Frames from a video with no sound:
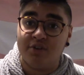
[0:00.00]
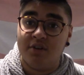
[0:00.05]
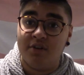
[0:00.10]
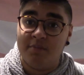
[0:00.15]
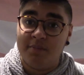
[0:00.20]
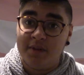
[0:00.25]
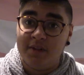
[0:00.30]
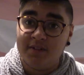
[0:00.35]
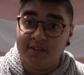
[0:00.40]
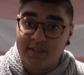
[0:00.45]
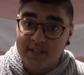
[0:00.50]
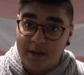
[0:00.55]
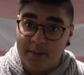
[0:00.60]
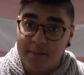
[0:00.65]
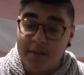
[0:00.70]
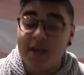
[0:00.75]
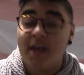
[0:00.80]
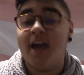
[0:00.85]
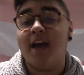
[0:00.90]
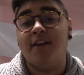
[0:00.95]
builds
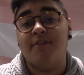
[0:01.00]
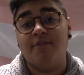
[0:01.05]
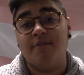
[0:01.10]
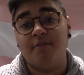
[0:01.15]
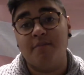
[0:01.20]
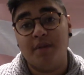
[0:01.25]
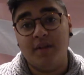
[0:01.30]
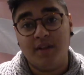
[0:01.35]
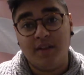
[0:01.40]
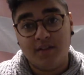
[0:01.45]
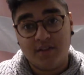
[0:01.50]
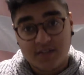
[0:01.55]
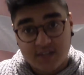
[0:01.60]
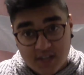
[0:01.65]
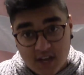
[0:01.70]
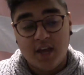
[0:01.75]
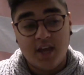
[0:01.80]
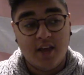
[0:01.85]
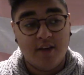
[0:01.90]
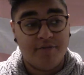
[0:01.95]
up, and if it builds
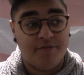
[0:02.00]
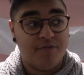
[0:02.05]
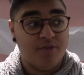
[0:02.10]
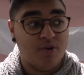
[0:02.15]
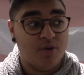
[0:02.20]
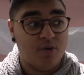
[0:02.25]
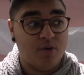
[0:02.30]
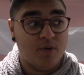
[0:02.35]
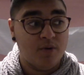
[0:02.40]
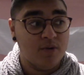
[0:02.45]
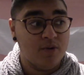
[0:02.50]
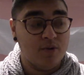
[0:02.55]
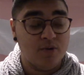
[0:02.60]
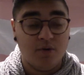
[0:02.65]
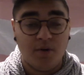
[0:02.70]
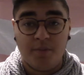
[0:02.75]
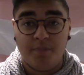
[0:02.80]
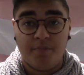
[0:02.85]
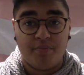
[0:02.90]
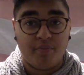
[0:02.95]
up, you
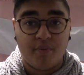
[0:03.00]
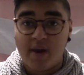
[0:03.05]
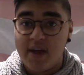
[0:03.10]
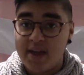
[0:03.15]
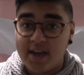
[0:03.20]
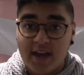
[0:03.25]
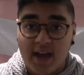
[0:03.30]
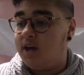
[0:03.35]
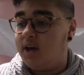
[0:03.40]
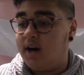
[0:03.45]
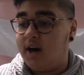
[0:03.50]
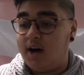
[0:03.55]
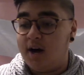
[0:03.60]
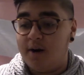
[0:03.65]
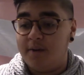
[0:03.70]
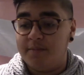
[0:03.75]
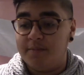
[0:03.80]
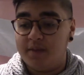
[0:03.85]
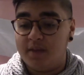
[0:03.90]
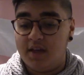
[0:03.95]
will break out.
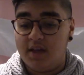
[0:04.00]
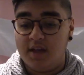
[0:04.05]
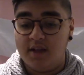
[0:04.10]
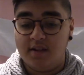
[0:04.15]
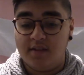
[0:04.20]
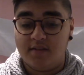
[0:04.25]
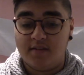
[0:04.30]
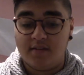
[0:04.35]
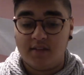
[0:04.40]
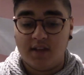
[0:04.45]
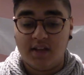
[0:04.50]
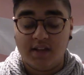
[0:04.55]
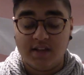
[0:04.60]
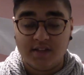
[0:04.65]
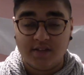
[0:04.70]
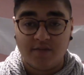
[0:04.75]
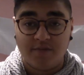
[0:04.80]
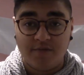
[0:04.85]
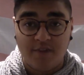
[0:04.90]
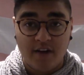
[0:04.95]
It
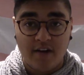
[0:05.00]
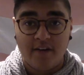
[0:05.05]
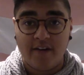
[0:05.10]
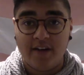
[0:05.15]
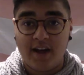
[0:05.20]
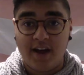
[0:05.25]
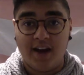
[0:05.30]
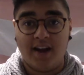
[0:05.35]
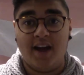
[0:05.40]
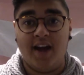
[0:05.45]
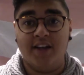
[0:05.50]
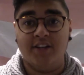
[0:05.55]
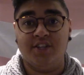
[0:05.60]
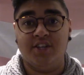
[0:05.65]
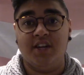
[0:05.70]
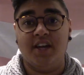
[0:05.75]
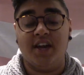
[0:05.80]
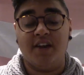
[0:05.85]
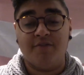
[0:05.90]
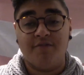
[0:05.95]
is very
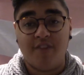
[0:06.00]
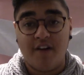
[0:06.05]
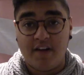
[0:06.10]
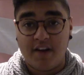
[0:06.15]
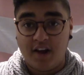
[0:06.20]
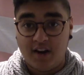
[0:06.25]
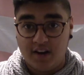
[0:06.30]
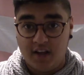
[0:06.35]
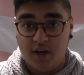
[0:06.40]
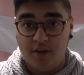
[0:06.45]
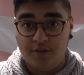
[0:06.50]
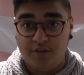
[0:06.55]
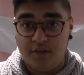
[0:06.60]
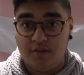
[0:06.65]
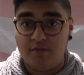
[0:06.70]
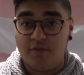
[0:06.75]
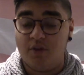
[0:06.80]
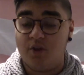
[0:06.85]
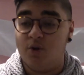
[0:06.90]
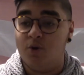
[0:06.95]
unhygienic and very unhealthy
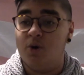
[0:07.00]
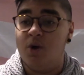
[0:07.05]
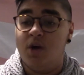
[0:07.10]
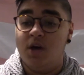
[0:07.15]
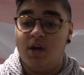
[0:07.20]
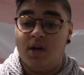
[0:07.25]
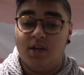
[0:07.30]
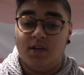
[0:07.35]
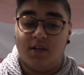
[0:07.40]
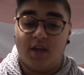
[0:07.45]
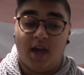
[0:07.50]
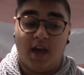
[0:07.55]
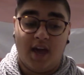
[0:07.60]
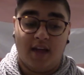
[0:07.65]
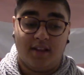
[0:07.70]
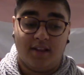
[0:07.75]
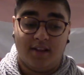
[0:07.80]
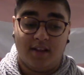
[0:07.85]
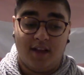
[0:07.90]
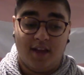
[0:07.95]
for you,
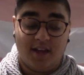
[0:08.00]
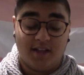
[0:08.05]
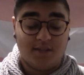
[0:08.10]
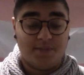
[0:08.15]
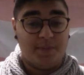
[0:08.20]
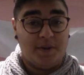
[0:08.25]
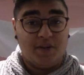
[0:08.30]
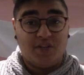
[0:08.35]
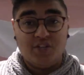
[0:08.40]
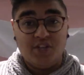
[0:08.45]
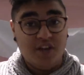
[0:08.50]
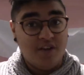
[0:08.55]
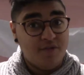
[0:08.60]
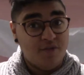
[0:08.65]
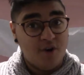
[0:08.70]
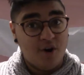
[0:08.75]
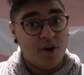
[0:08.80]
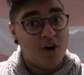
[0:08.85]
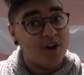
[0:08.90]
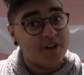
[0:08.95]
and especially if
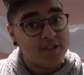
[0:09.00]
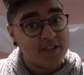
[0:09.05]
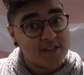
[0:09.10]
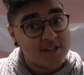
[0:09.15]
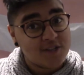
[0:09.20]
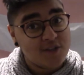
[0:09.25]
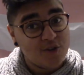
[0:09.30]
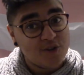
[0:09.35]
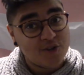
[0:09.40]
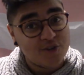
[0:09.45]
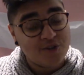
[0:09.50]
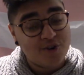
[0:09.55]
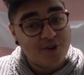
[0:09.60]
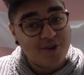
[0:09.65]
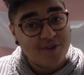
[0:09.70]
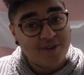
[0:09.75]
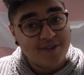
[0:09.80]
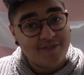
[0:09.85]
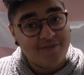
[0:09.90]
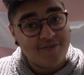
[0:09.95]
you're on
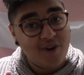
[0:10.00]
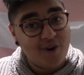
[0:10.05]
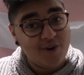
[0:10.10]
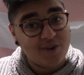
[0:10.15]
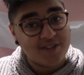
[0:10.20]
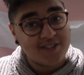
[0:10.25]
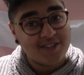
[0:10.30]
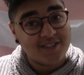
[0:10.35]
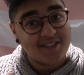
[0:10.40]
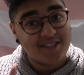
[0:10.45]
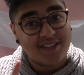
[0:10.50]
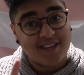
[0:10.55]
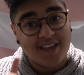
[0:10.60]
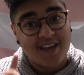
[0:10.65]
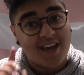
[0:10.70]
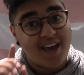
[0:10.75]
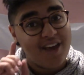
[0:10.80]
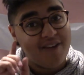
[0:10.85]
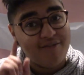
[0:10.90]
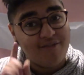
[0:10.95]
testosterone, folks.
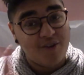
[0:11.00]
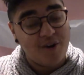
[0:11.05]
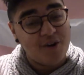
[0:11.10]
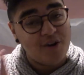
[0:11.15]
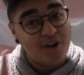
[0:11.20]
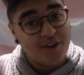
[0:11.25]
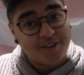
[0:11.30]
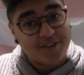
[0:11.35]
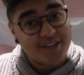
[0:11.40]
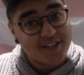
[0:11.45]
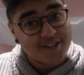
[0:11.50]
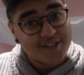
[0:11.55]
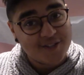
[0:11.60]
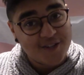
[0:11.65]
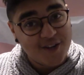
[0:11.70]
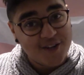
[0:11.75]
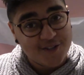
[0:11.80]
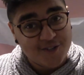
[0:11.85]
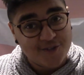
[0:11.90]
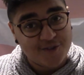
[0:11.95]
If you're on
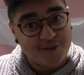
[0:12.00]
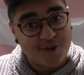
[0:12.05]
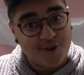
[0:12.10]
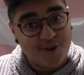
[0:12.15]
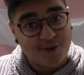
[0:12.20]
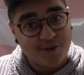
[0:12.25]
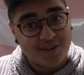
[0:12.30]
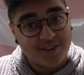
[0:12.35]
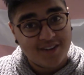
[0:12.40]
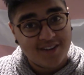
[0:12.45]
testosterone